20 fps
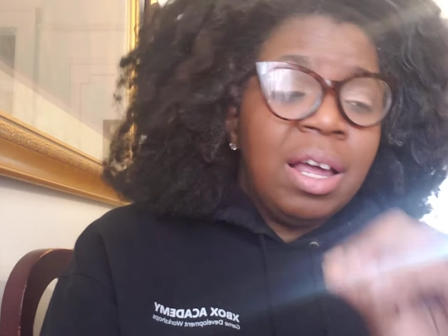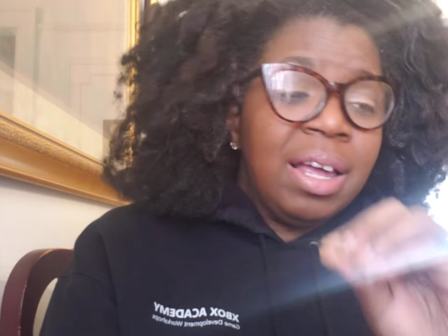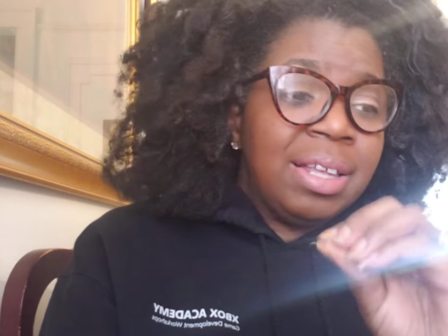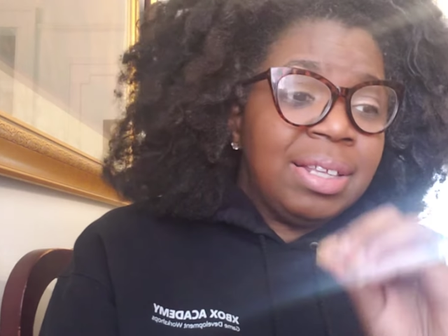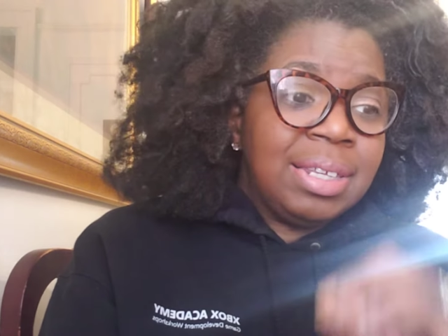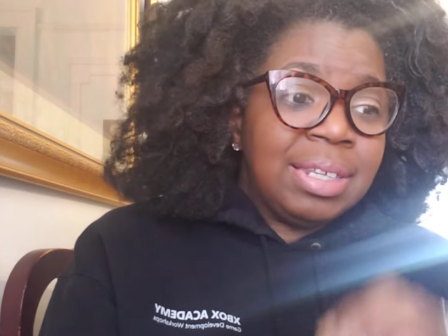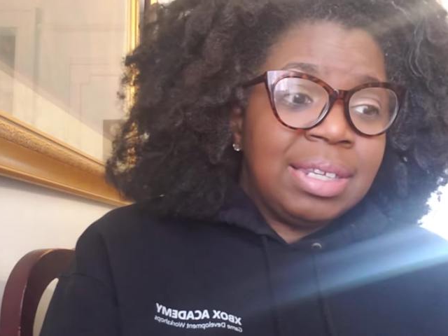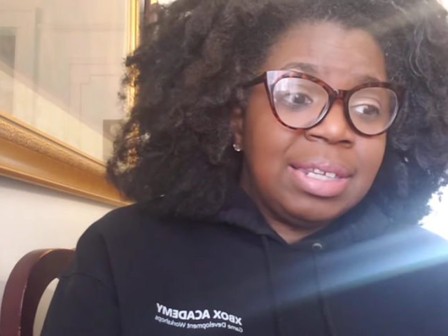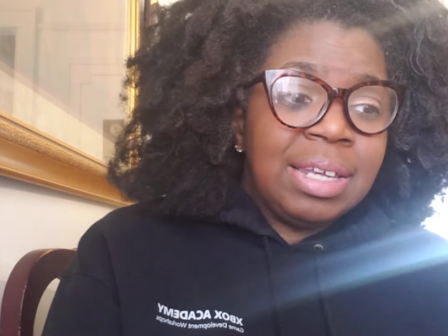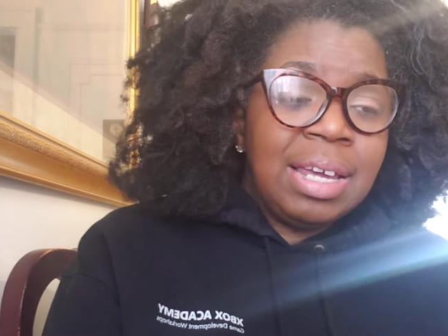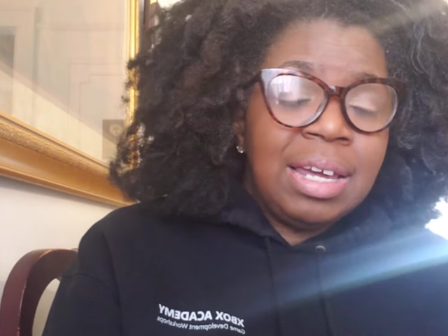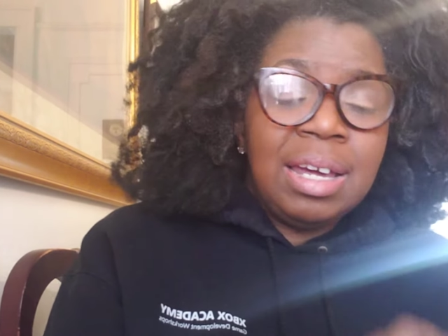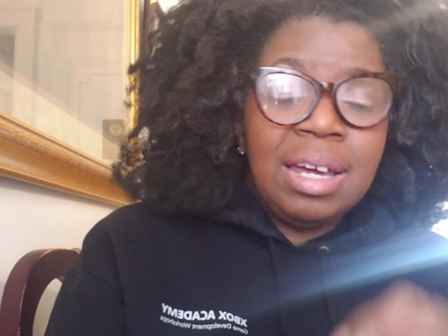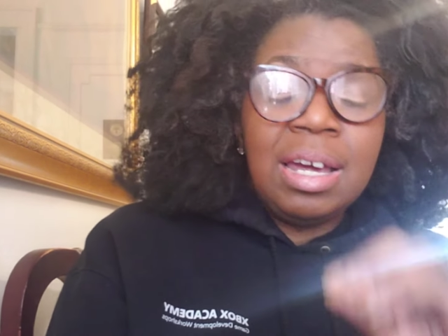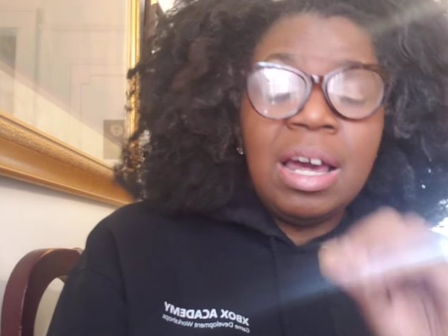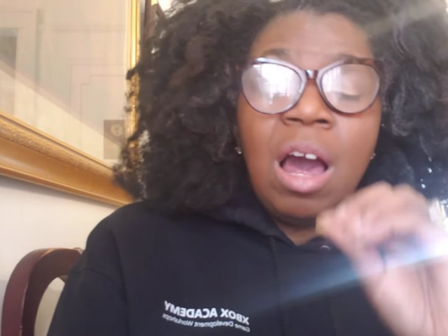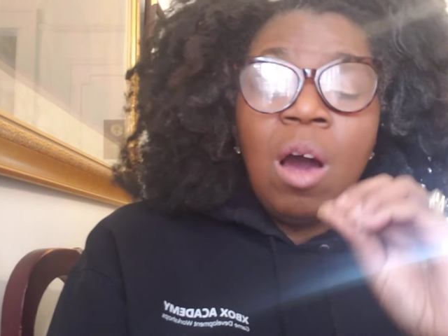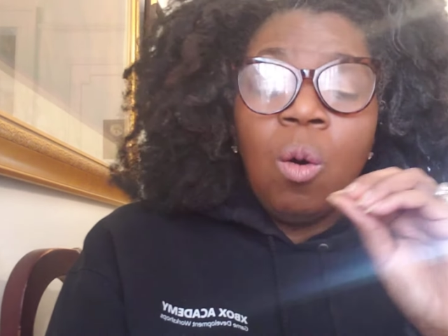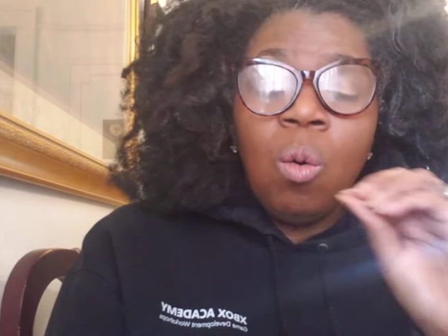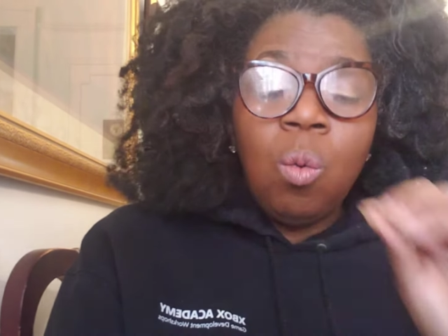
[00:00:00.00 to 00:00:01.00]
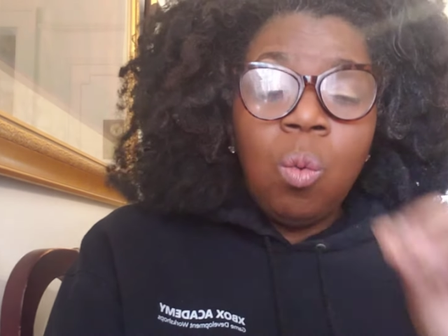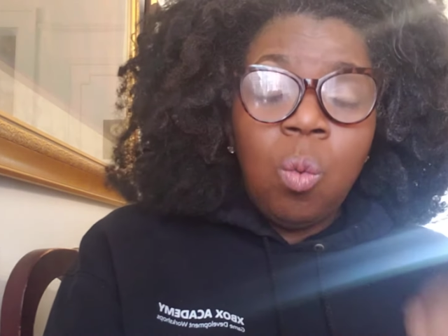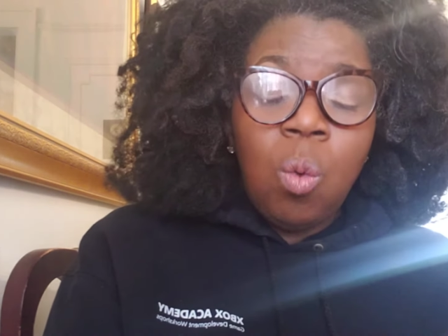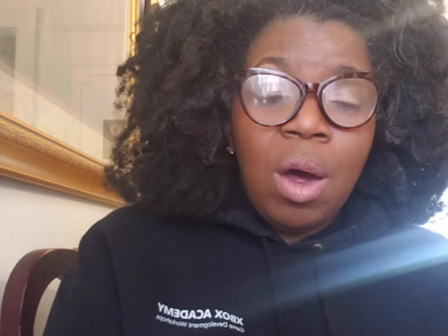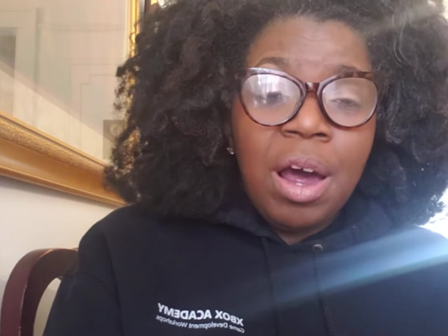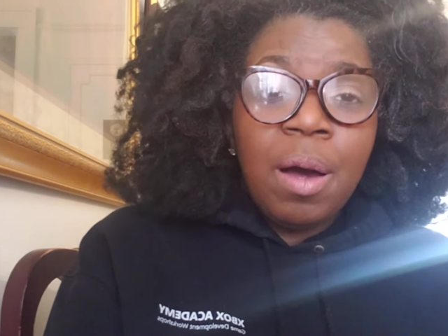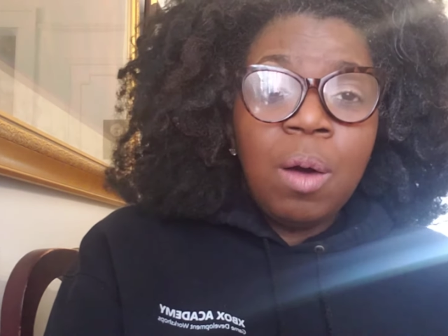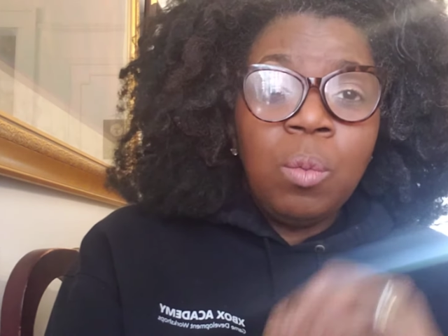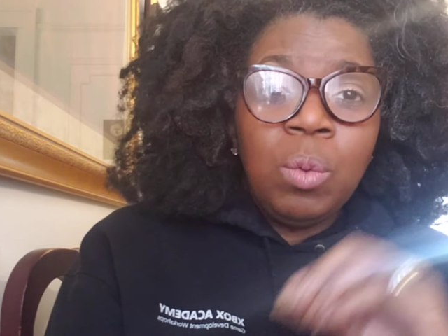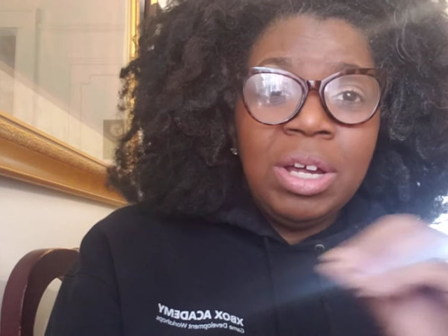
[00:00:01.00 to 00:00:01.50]
and see
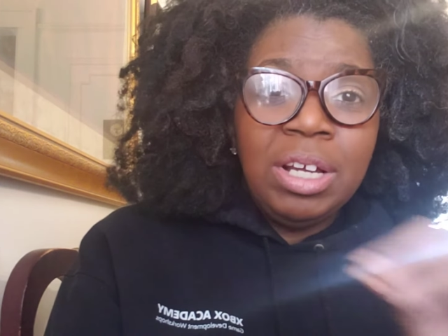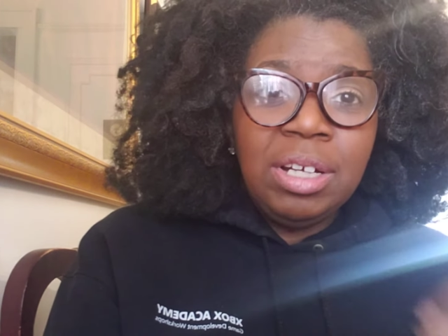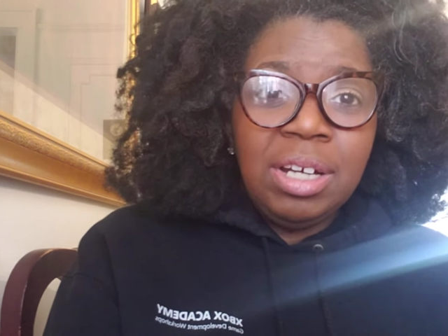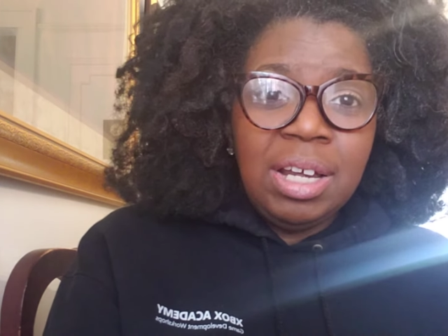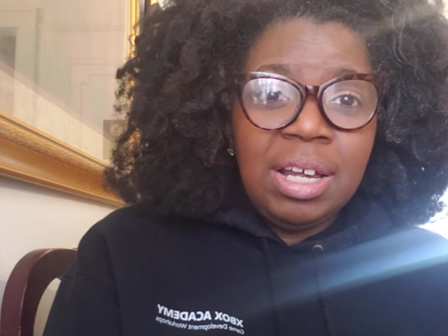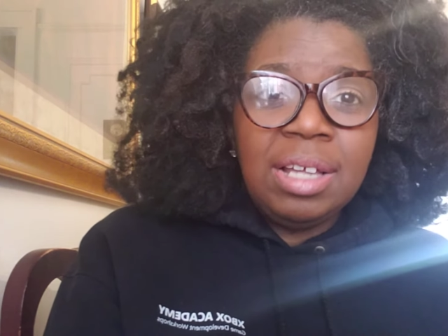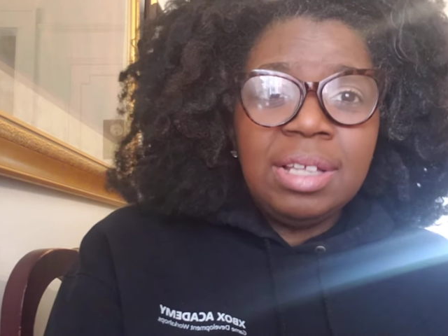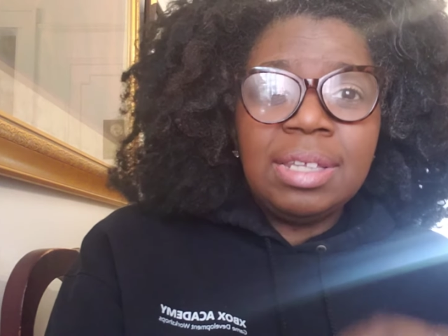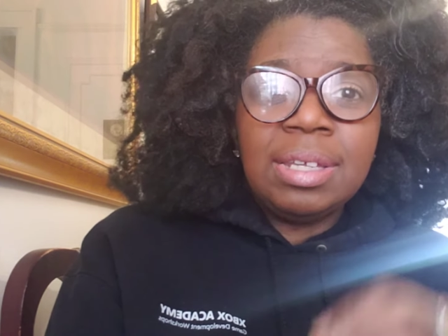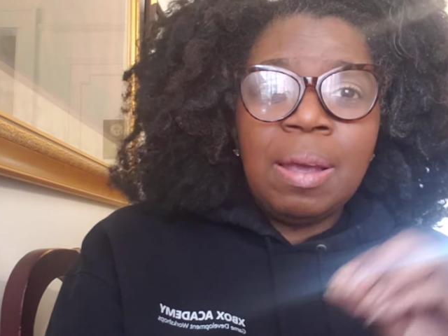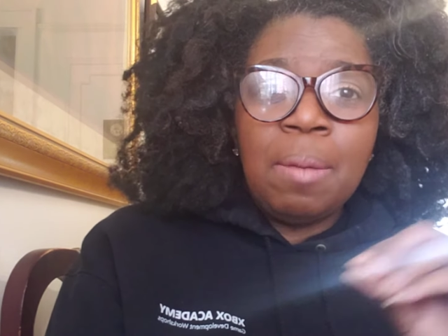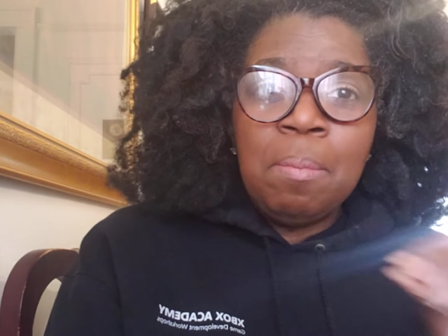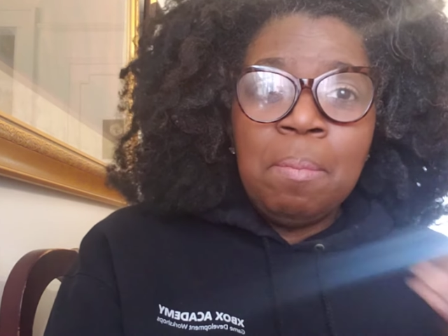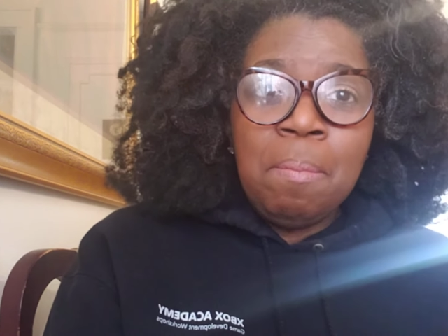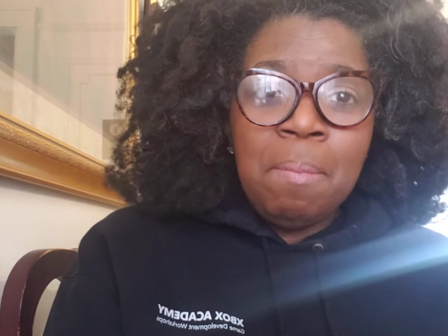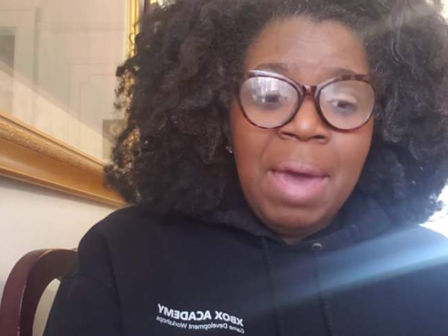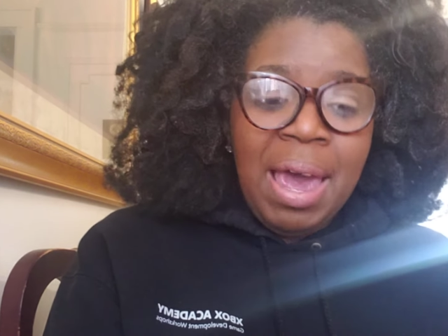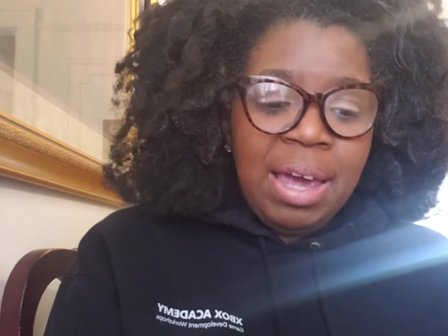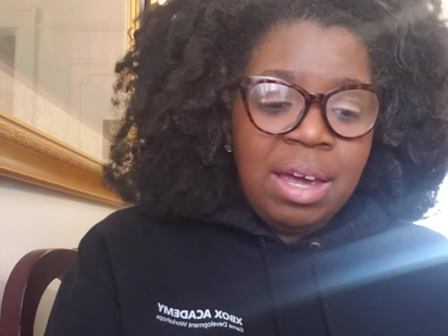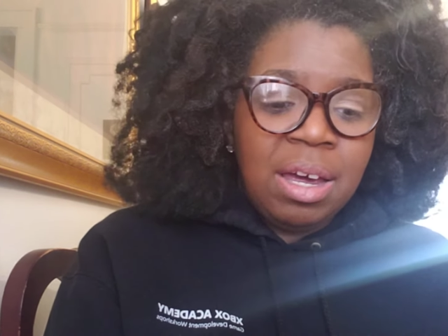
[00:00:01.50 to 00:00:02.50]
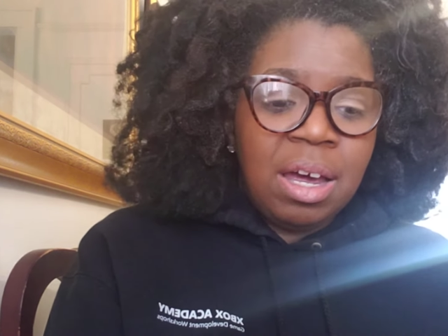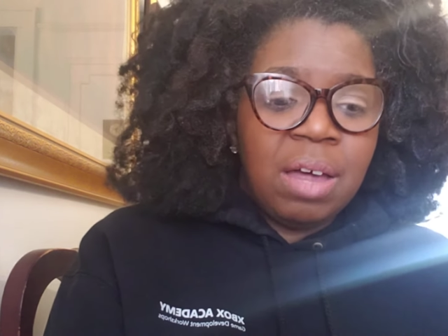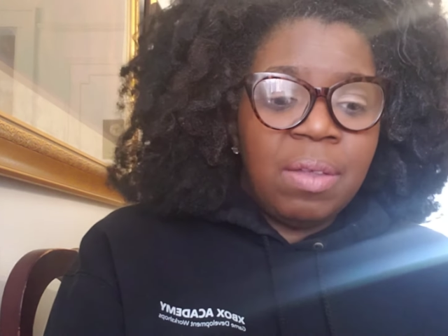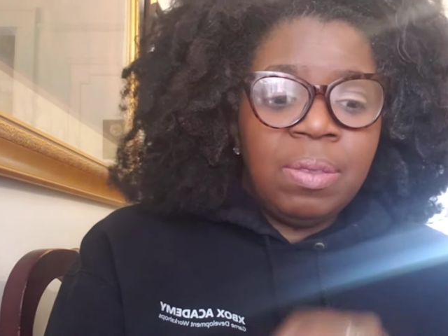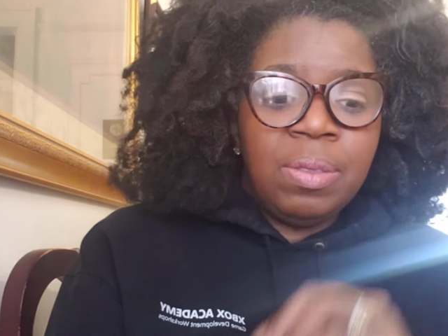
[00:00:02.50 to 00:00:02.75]
where we need to make